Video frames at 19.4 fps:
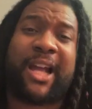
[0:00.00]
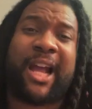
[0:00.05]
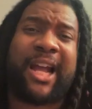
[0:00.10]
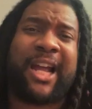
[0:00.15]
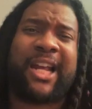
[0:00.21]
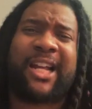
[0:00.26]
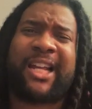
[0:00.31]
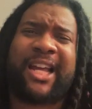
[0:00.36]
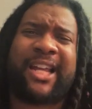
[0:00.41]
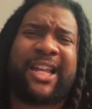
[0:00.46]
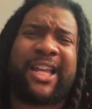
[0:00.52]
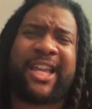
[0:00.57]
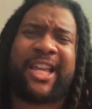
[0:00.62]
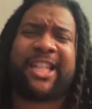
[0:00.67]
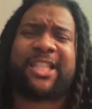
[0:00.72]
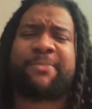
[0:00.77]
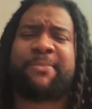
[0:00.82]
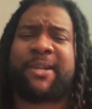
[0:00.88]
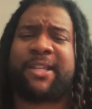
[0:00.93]
I got a lot of
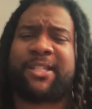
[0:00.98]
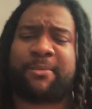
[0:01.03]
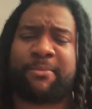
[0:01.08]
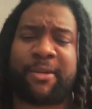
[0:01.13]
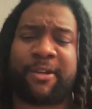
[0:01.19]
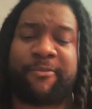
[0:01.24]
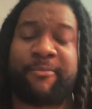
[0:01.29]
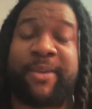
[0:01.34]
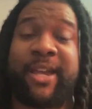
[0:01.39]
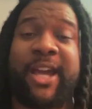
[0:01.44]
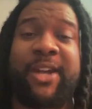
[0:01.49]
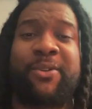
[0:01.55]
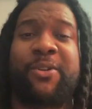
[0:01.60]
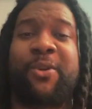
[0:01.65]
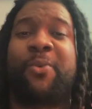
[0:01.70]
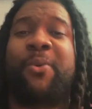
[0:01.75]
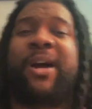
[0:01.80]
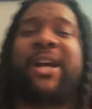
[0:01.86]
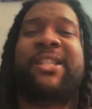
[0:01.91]
headspace above me. I
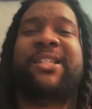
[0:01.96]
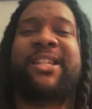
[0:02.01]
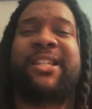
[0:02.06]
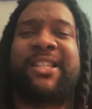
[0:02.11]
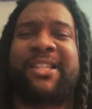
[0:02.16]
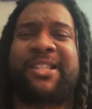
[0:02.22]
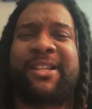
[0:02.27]
don't know why I set